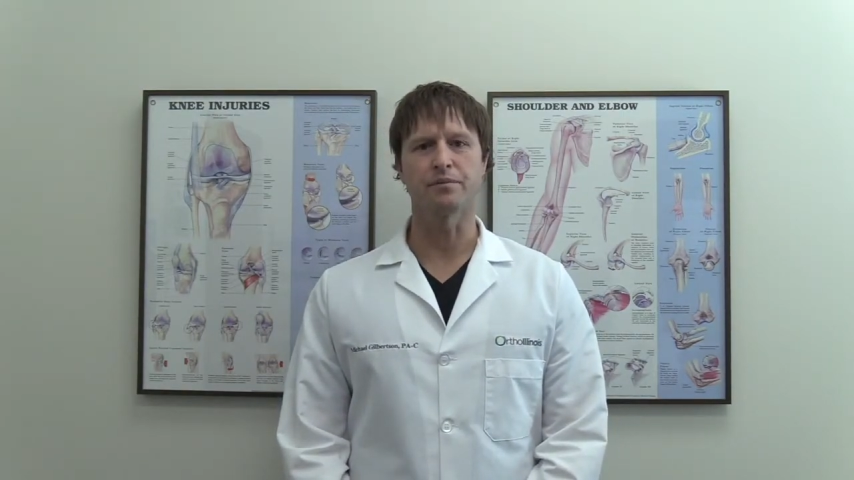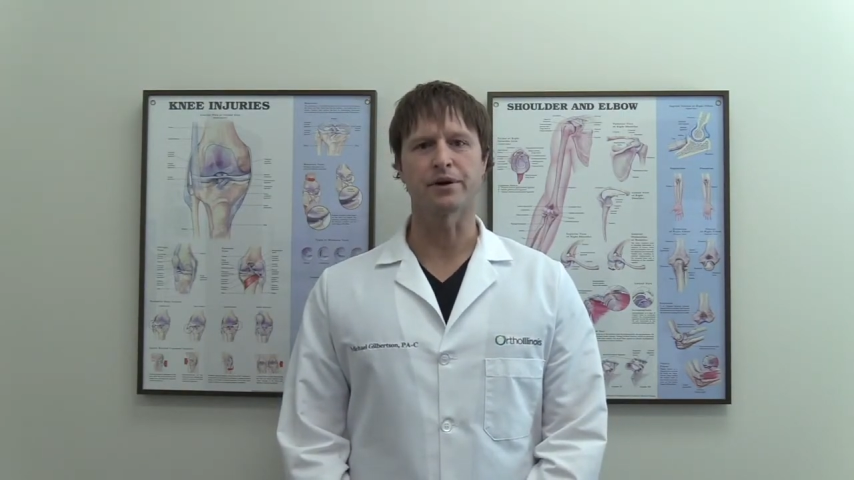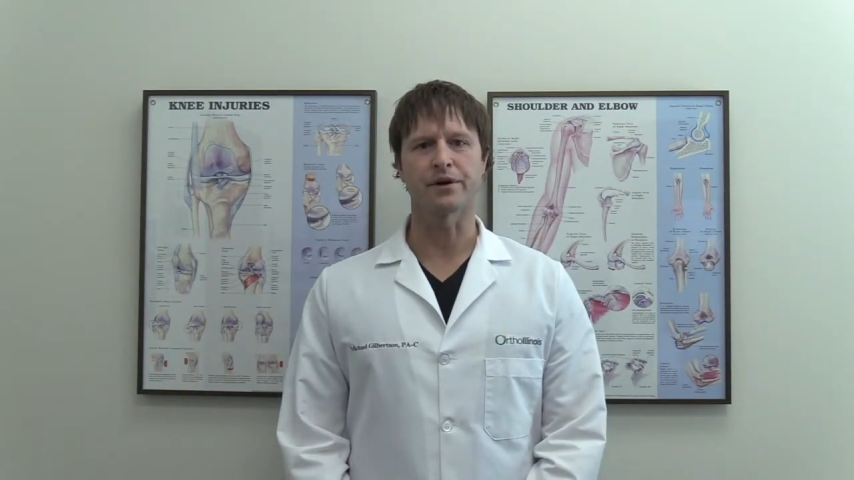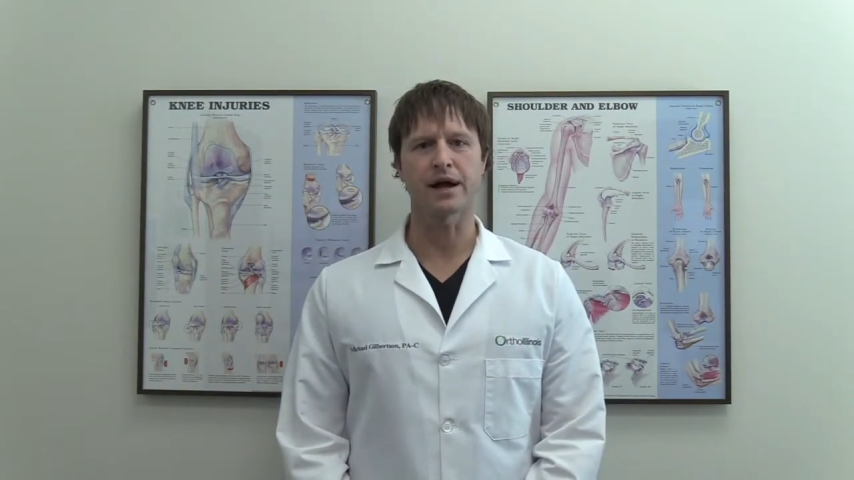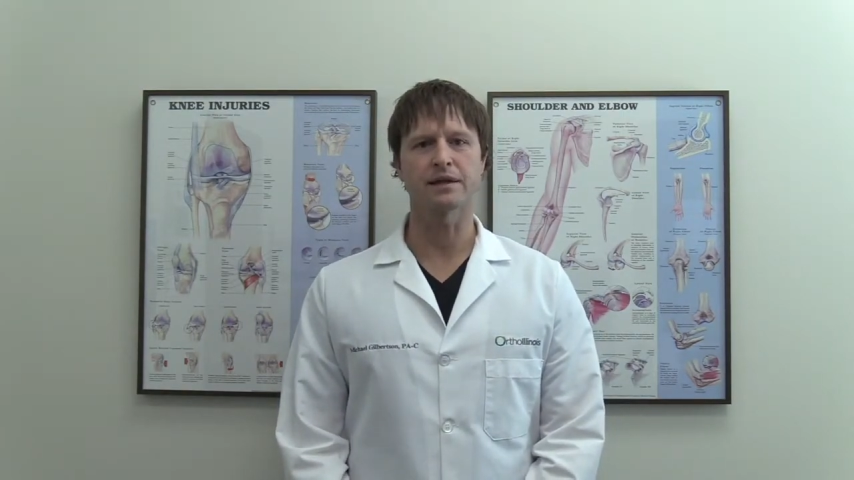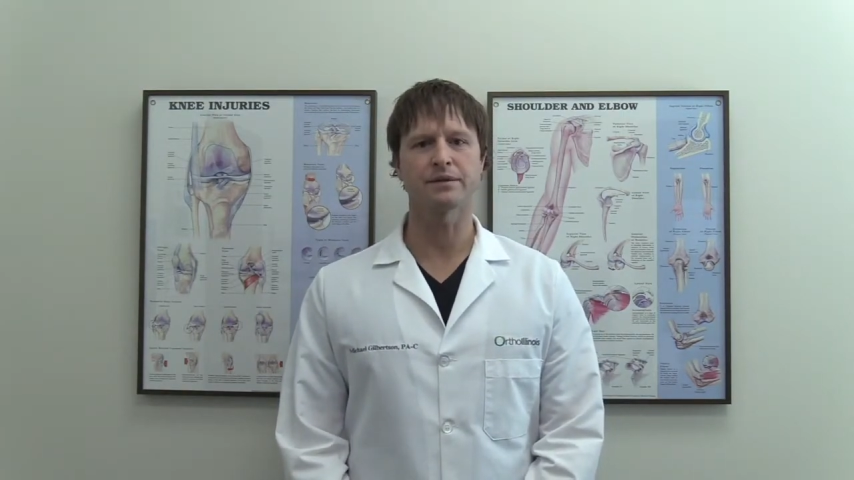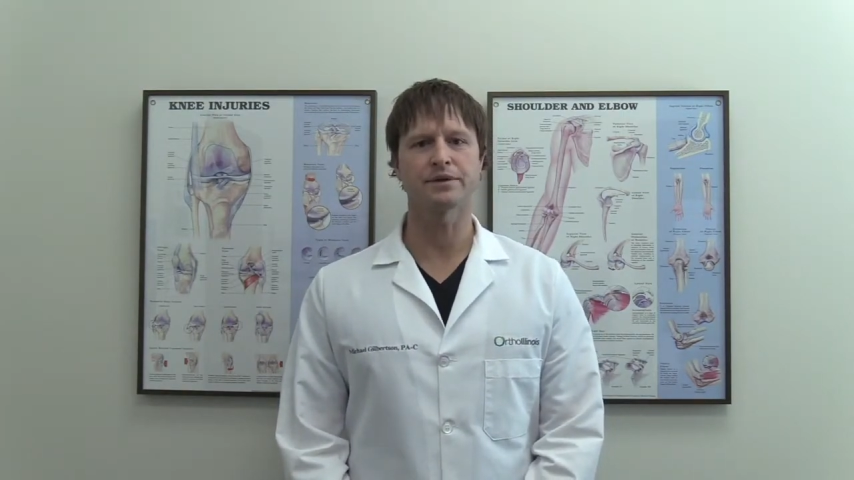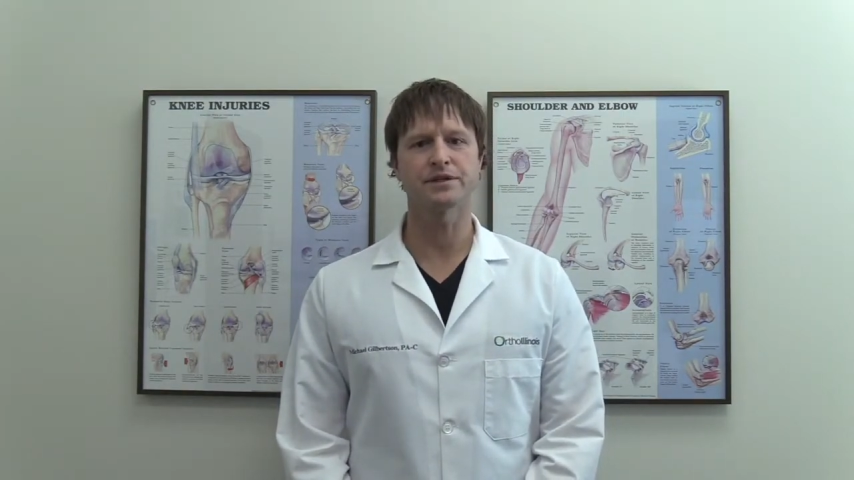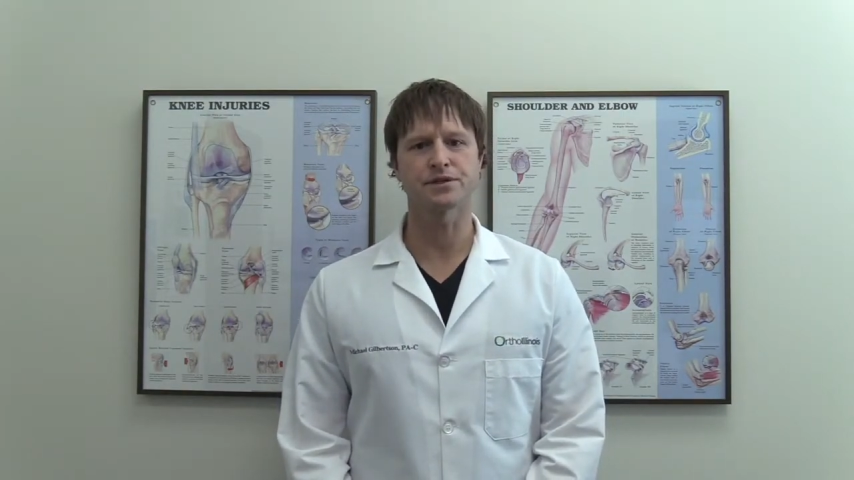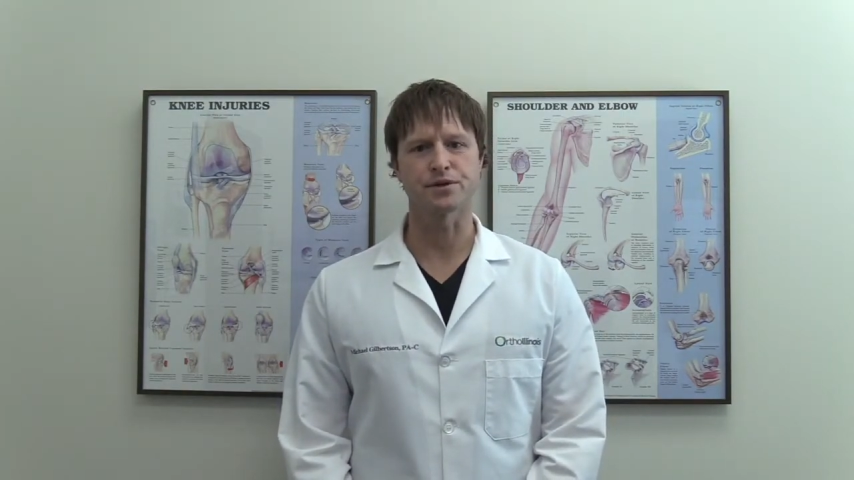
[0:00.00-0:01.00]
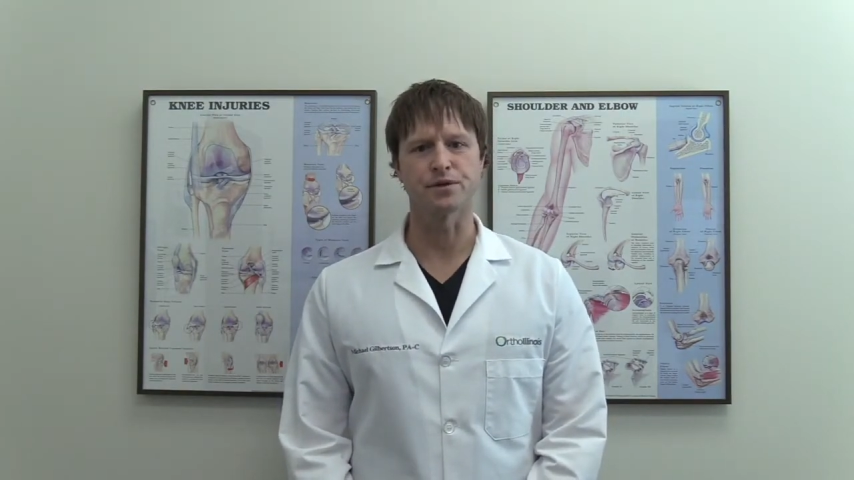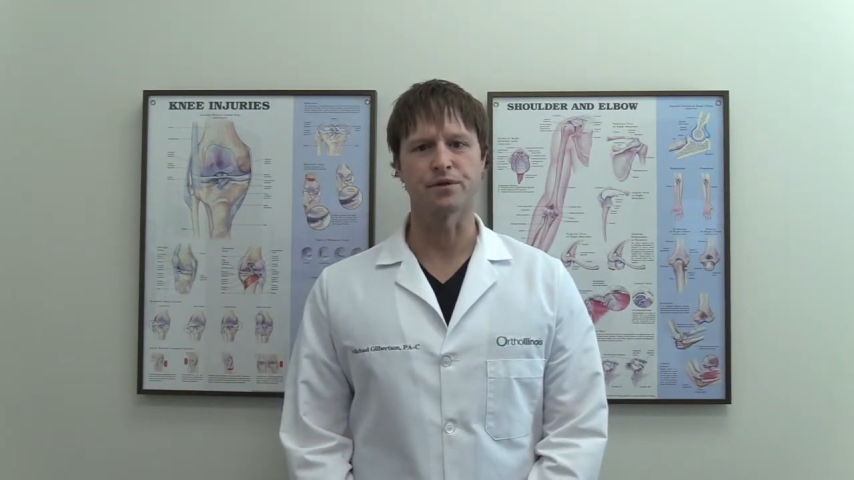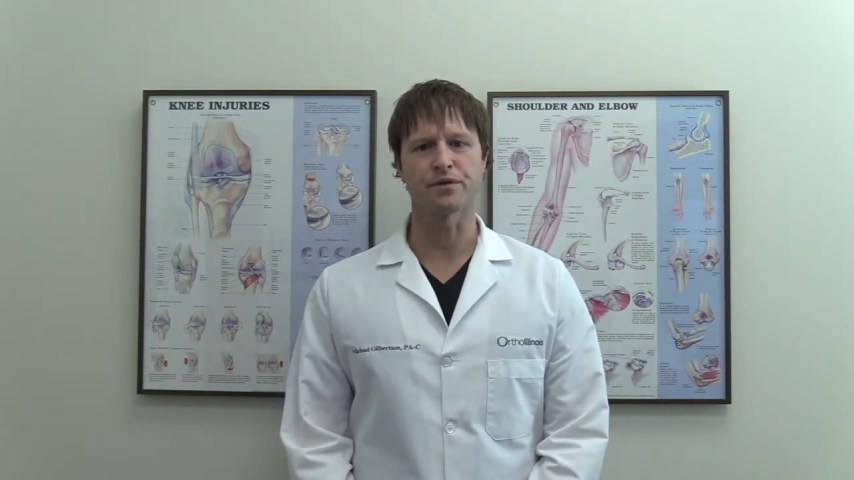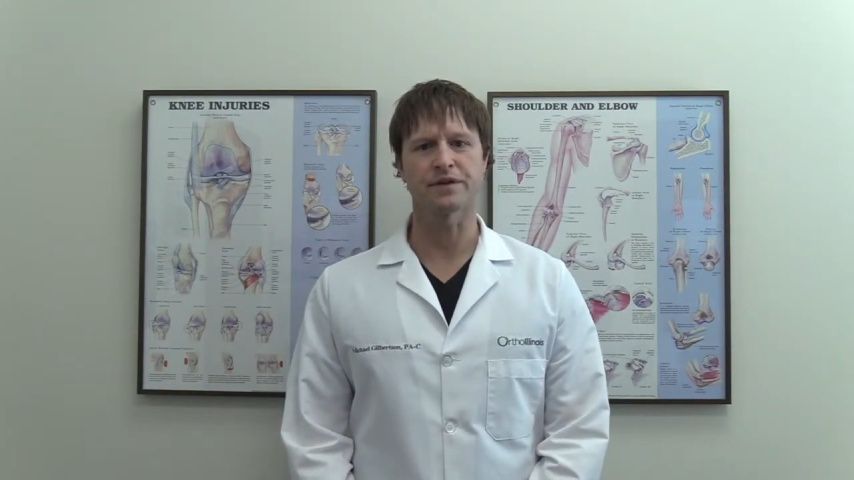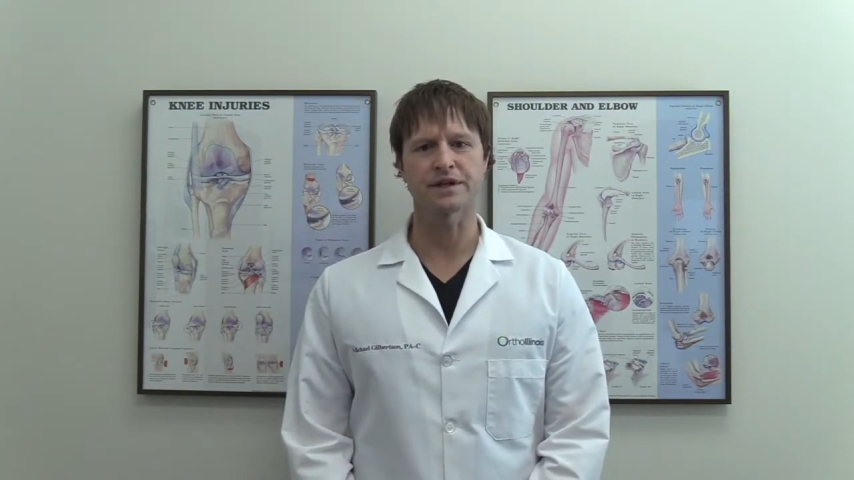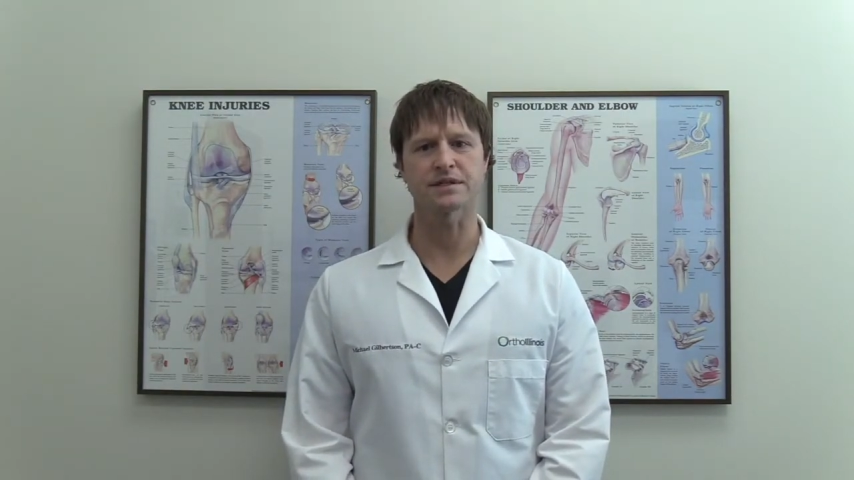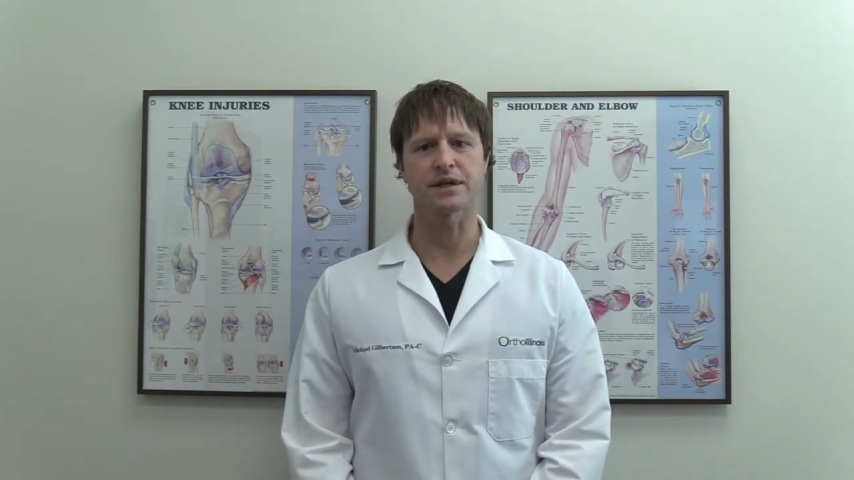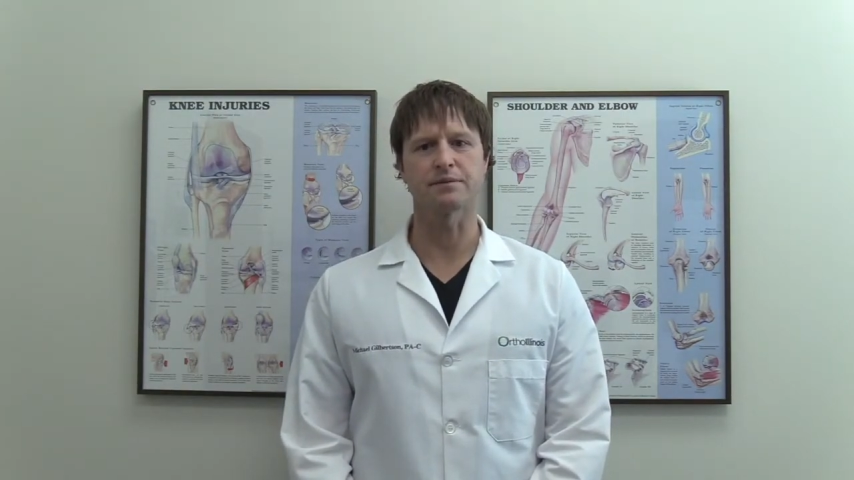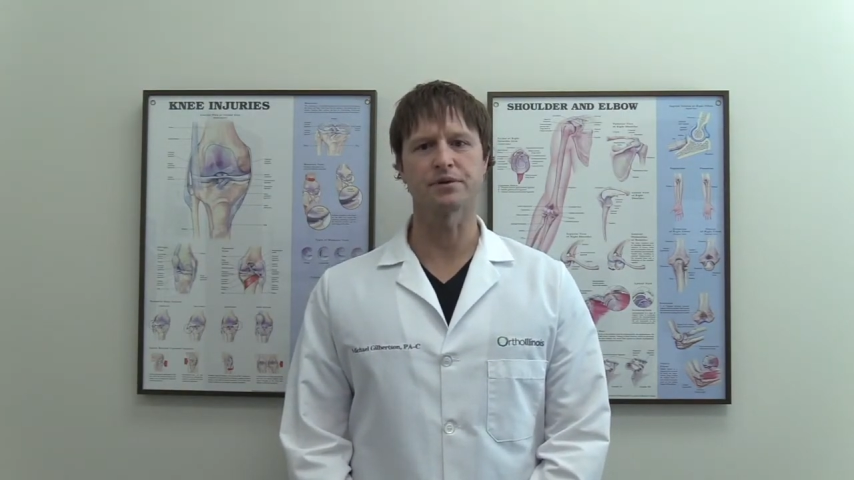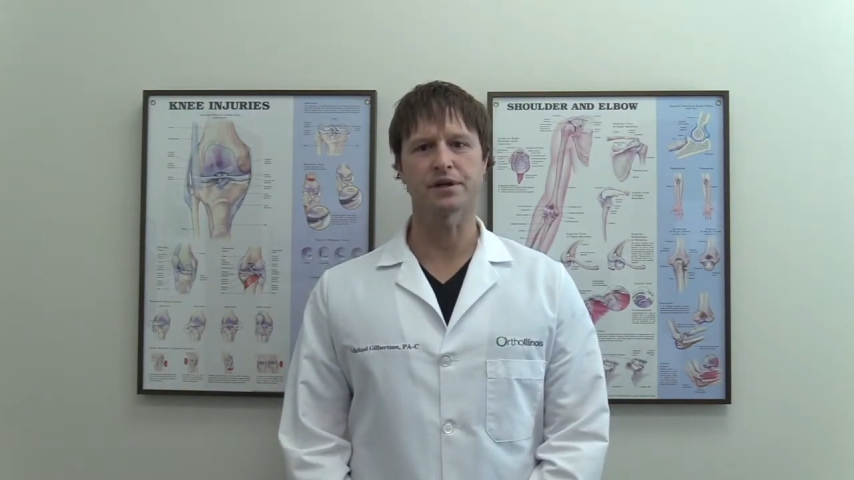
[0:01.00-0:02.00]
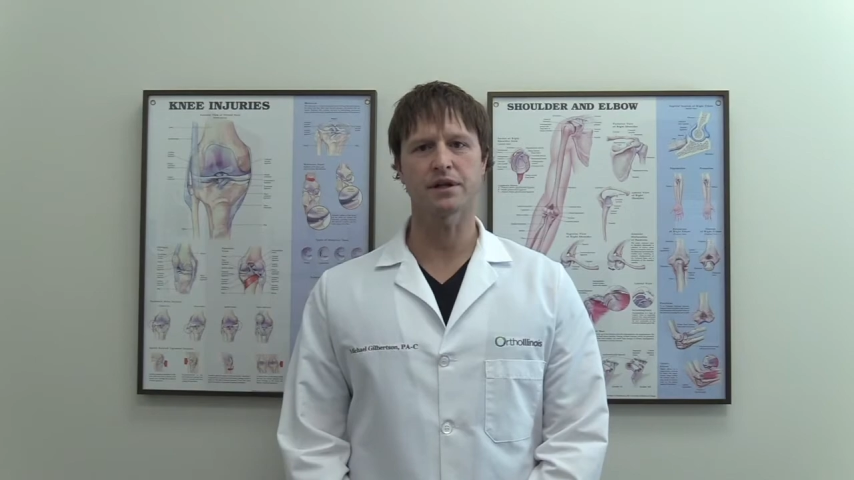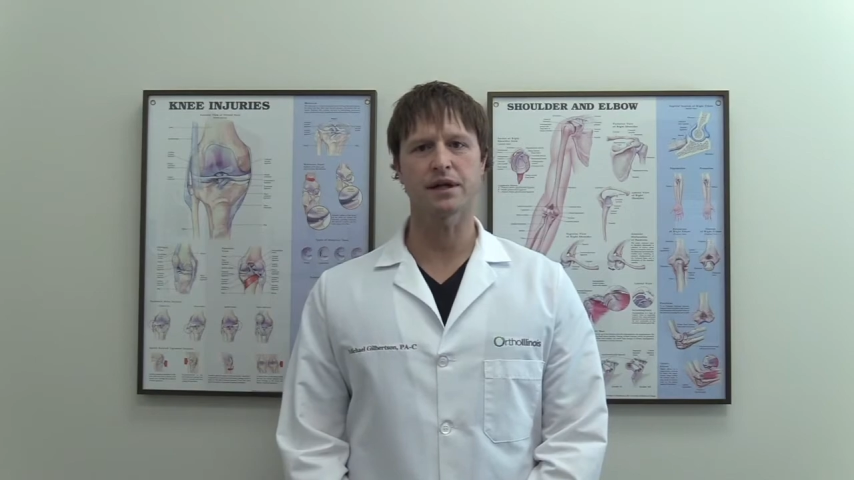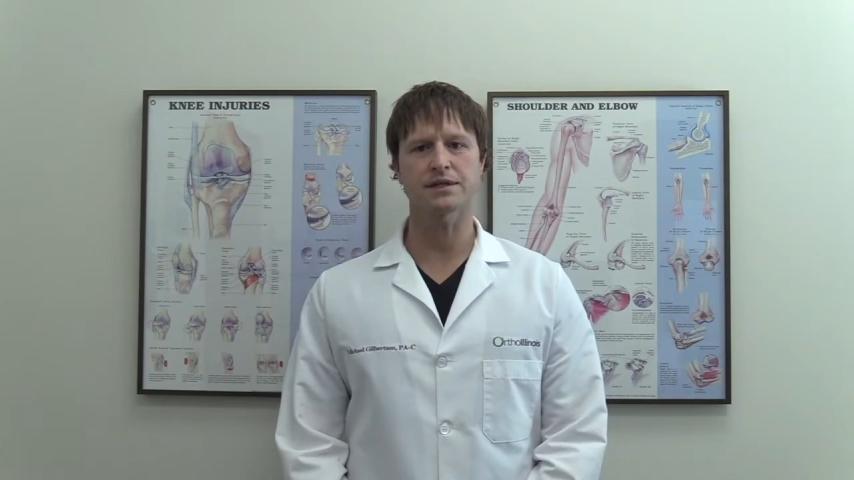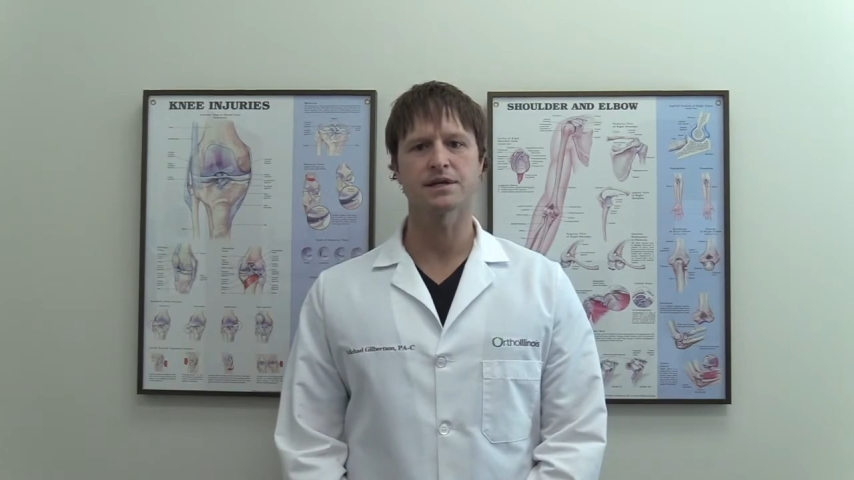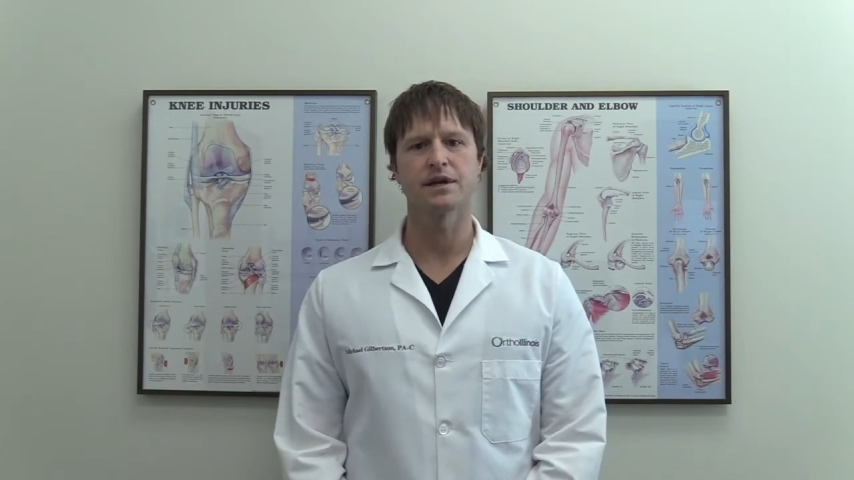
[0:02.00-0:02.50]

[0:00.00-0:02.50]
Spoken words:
but are not limited to, things like blood clots,